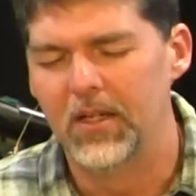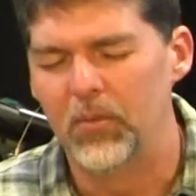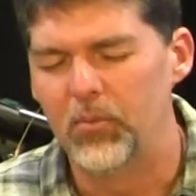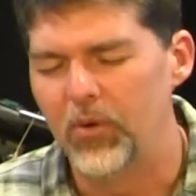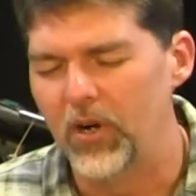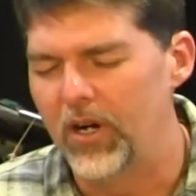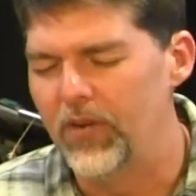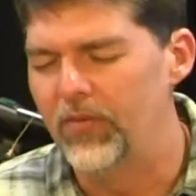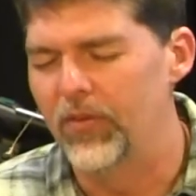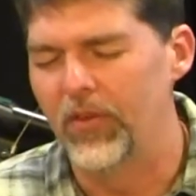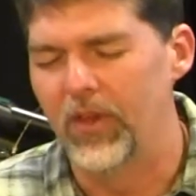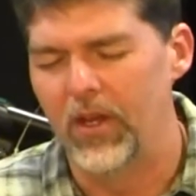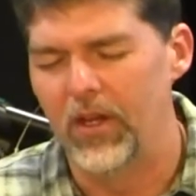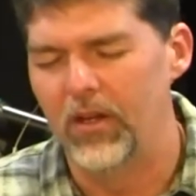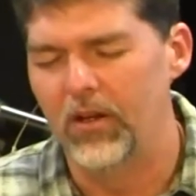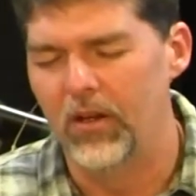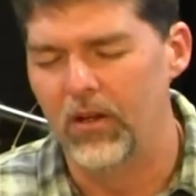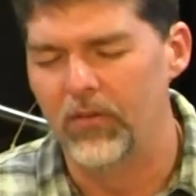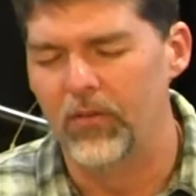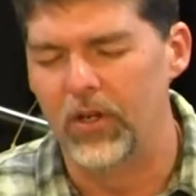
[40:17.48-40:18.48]
I pray for
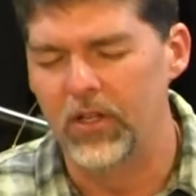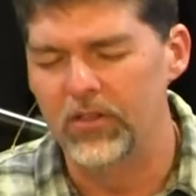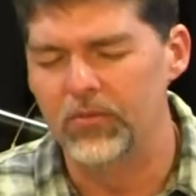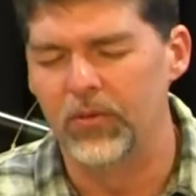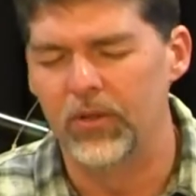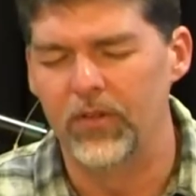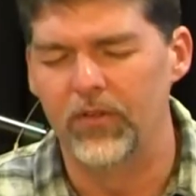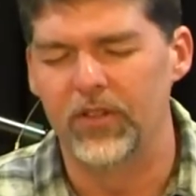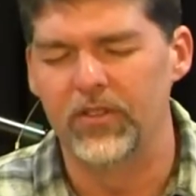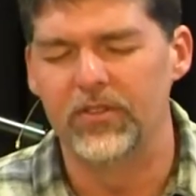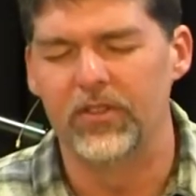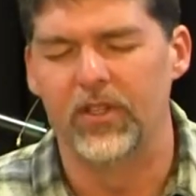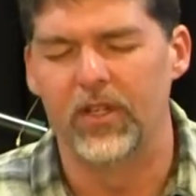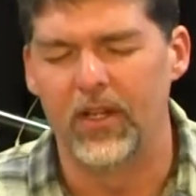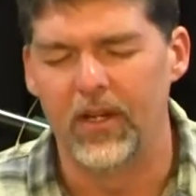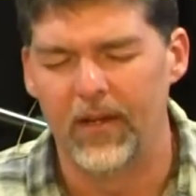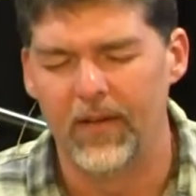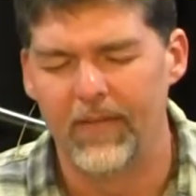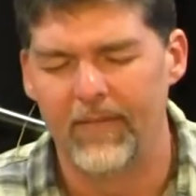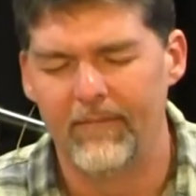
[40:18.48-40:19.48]
that over each one of us
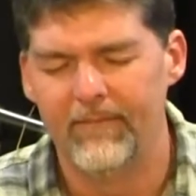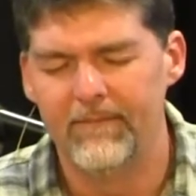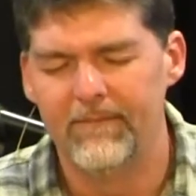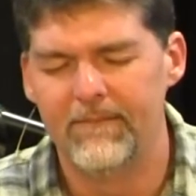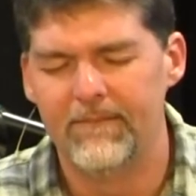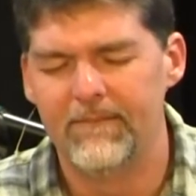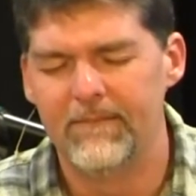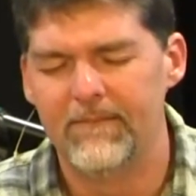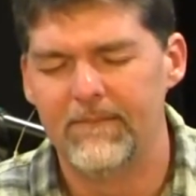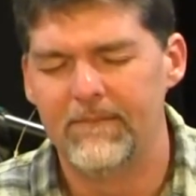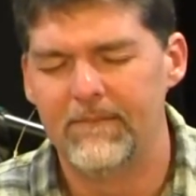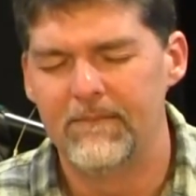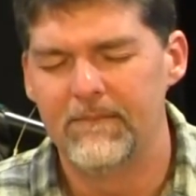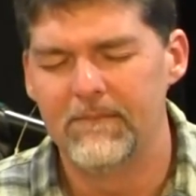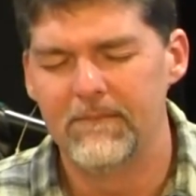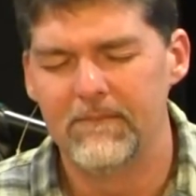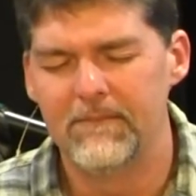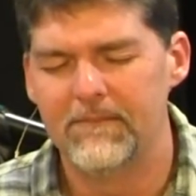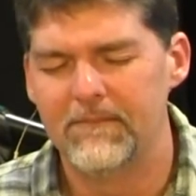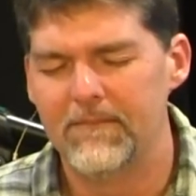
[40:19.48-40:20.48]
today.
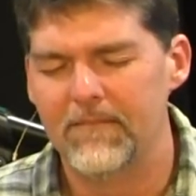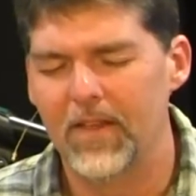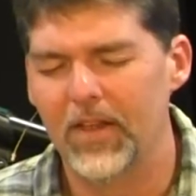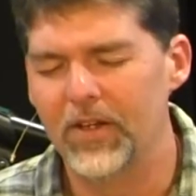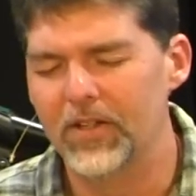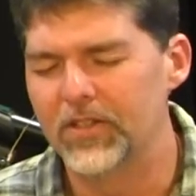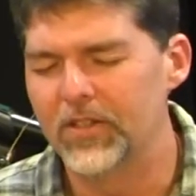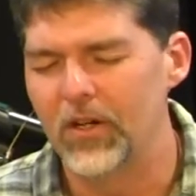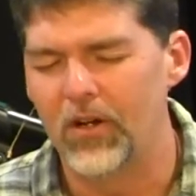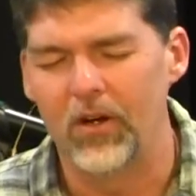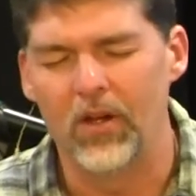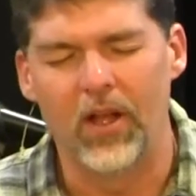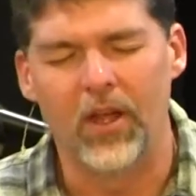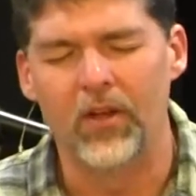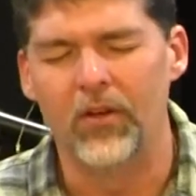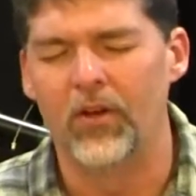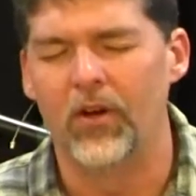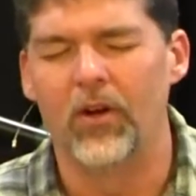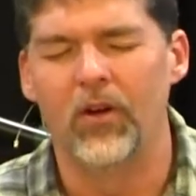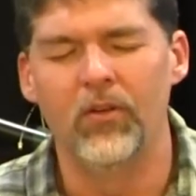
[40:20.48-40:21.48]
Let us call
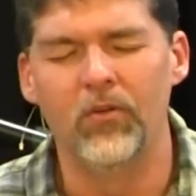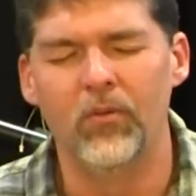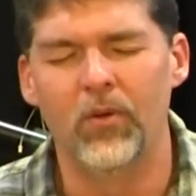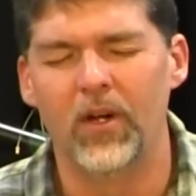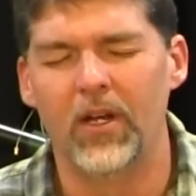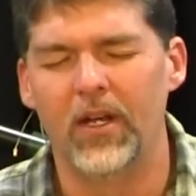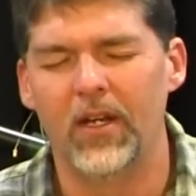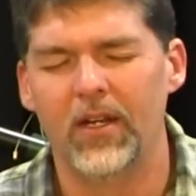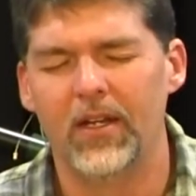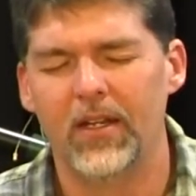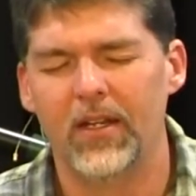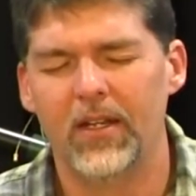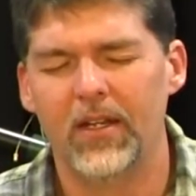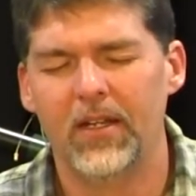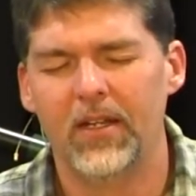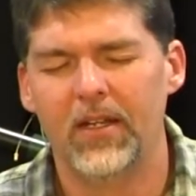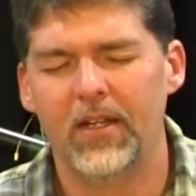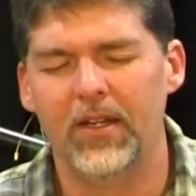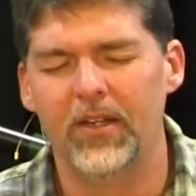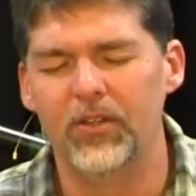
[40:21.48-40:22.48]
out in our own way.
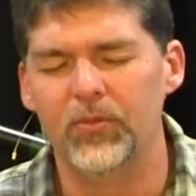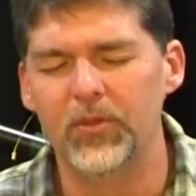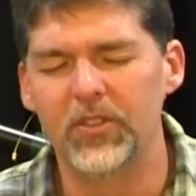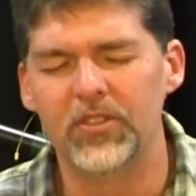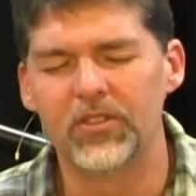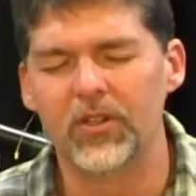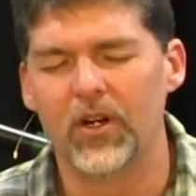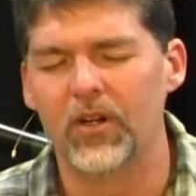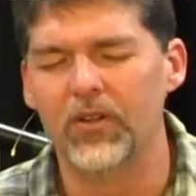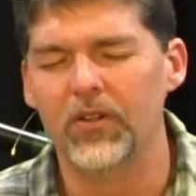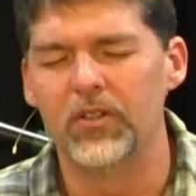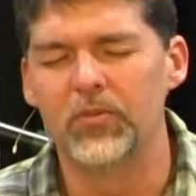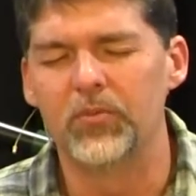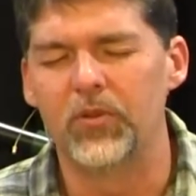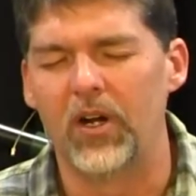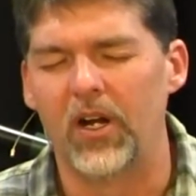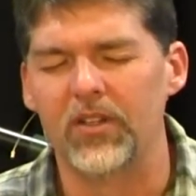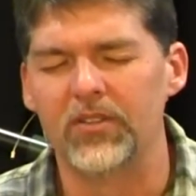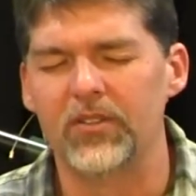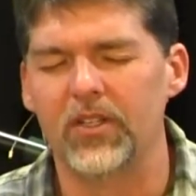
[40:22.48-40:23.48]
And as we start this
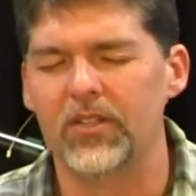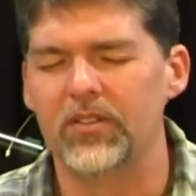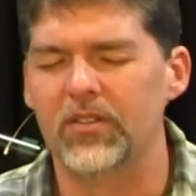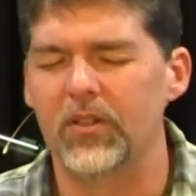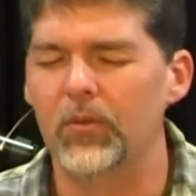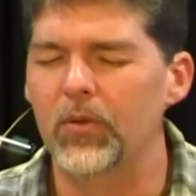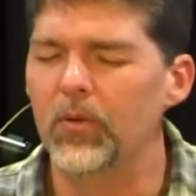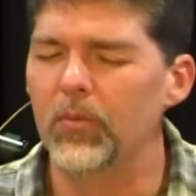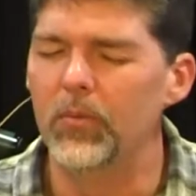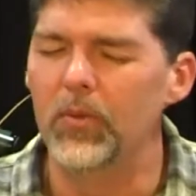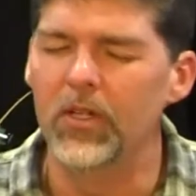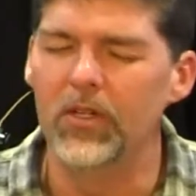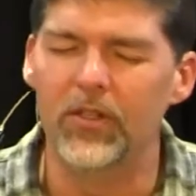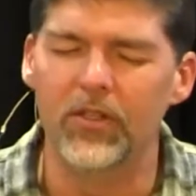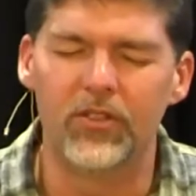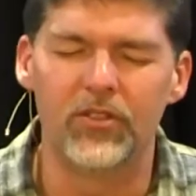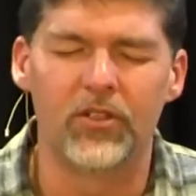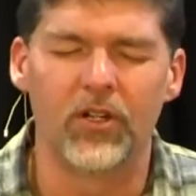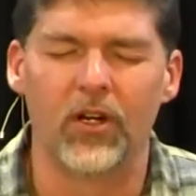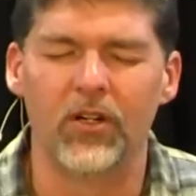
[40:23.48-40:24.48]
process, that we will be
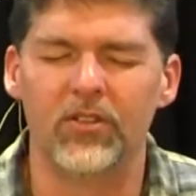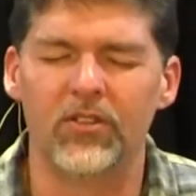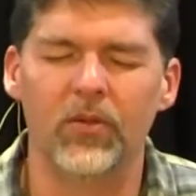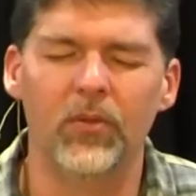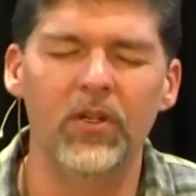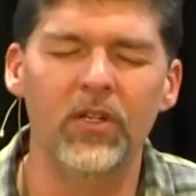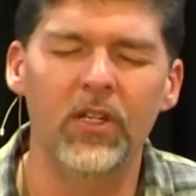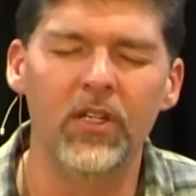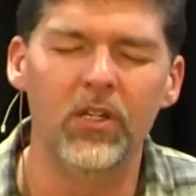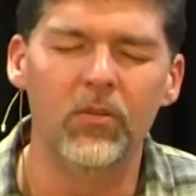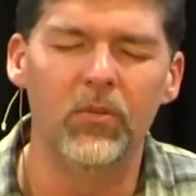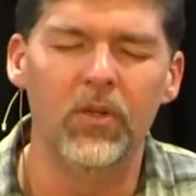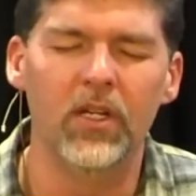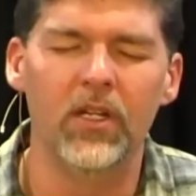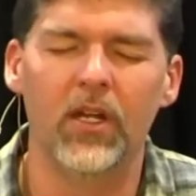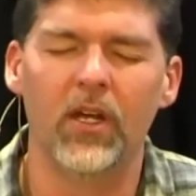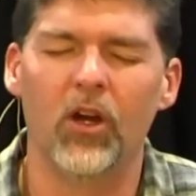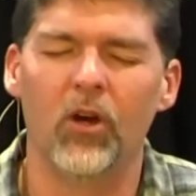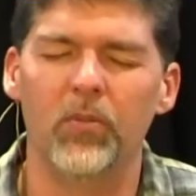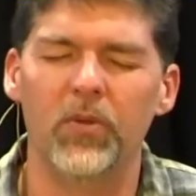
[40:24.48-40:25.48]
the church that we need to be
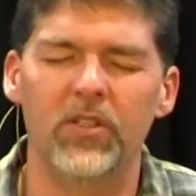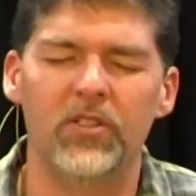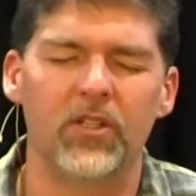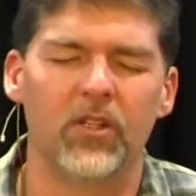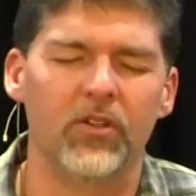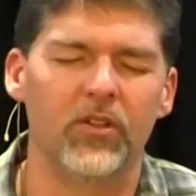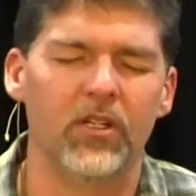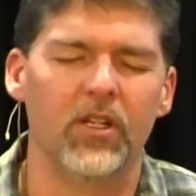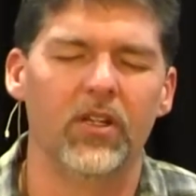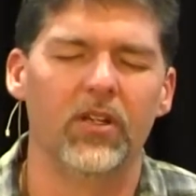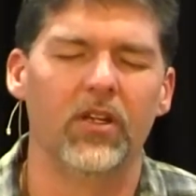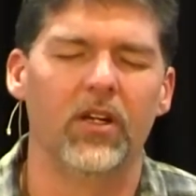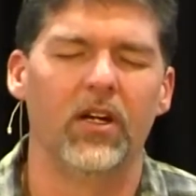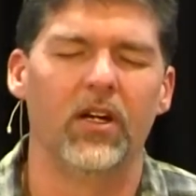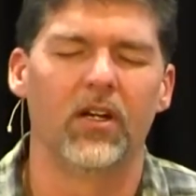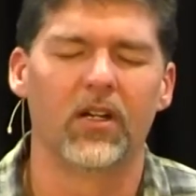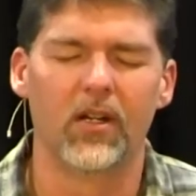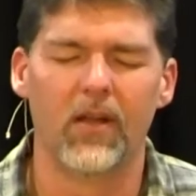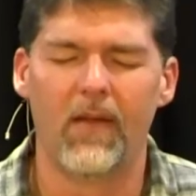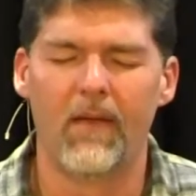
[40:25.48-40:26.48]
to help each other get
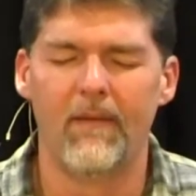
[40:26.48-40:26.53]
there.